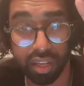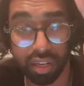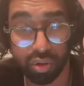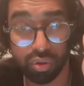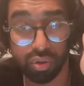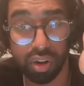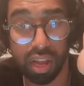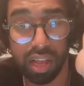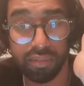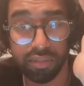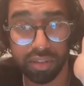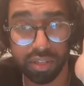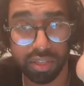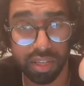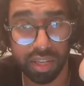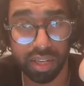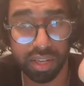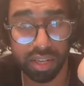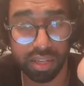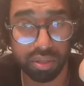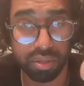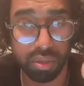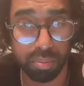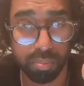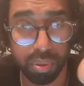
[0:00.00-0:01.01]
The
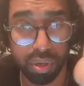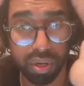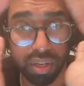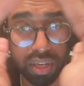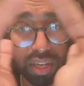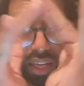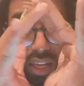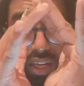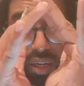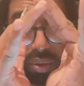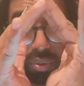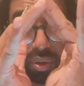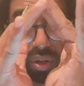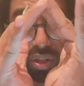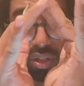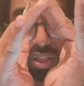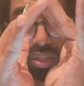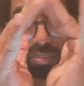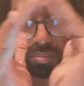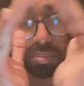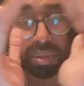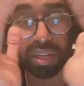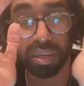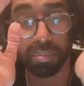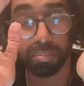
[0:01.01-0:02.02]
gravity that's pulling it inwards
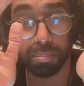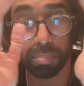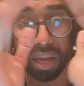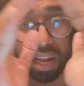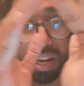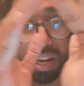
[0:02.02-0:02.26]
is being